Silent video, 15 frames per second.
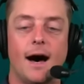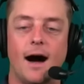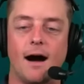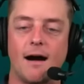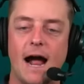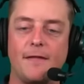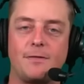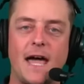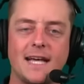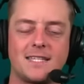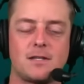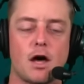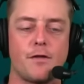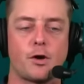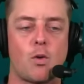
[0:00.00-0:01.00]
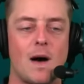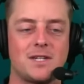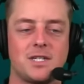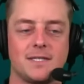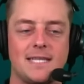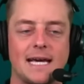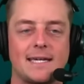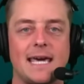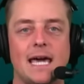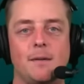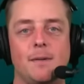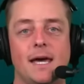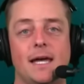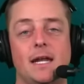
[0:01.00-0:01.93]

All right, thanks to all the questions that came in.